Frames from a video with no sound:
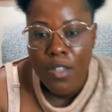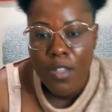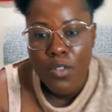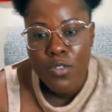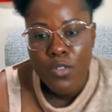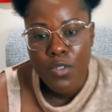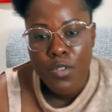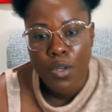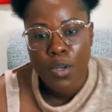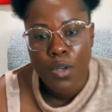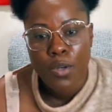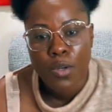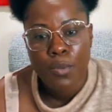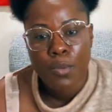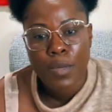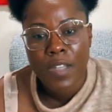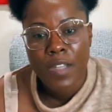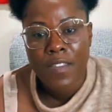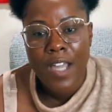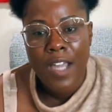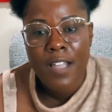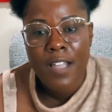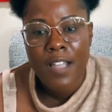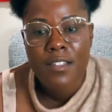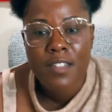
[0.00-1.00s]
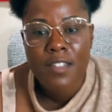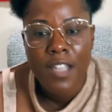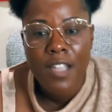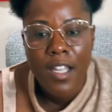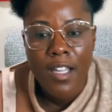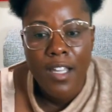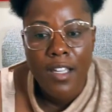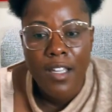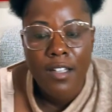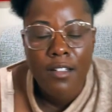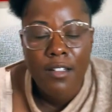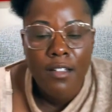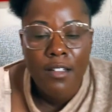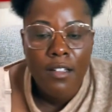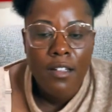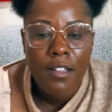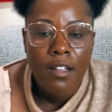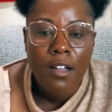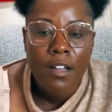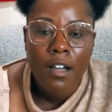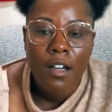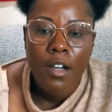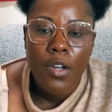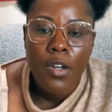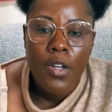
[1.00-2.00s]
So, with that said,
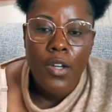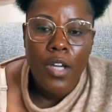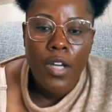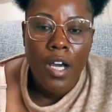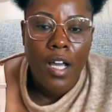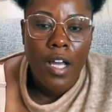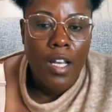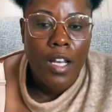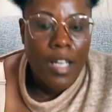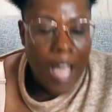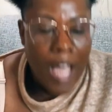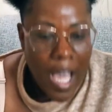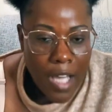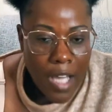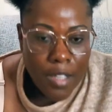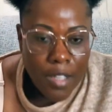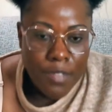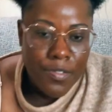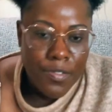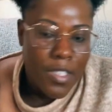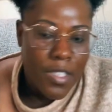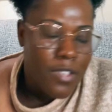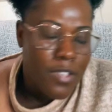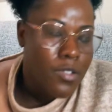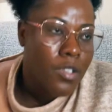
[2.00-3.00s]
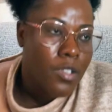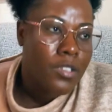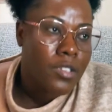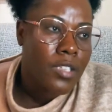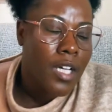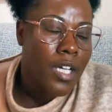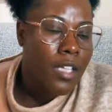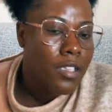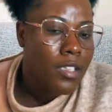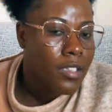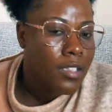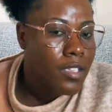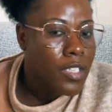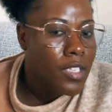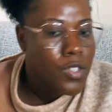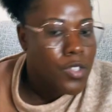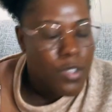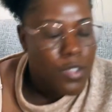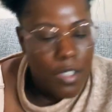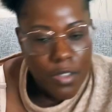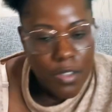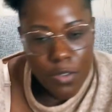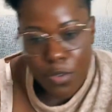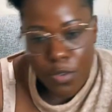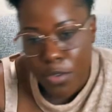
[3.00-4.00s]
a lot of us are telling each
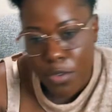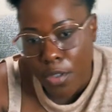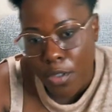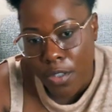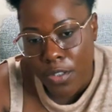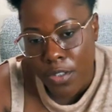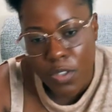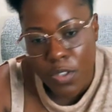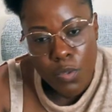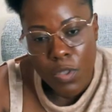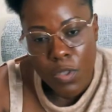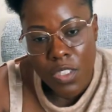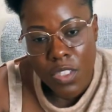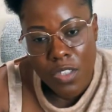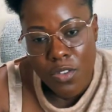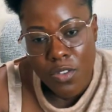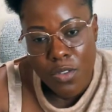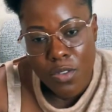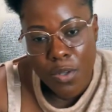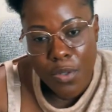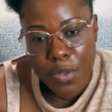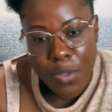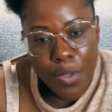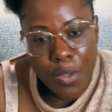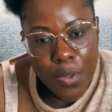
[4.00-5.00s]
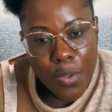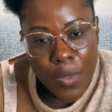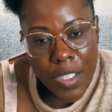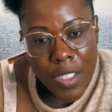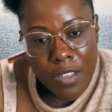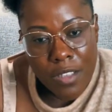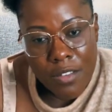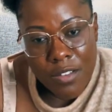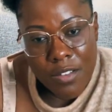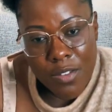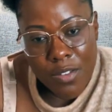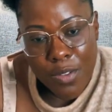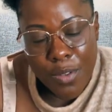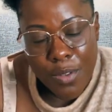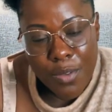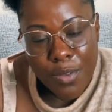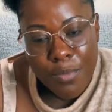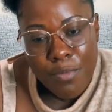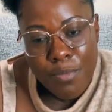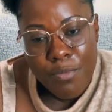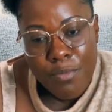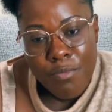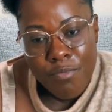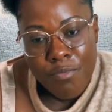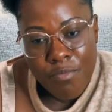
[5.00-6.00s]
other stories, we just don't know it. So,
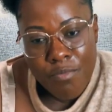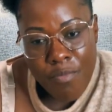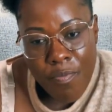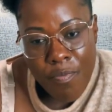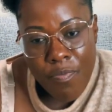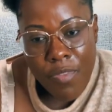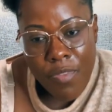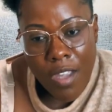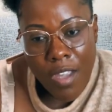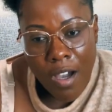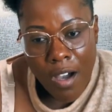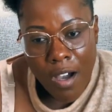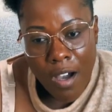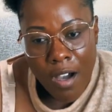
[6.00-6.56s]
mm -hmm.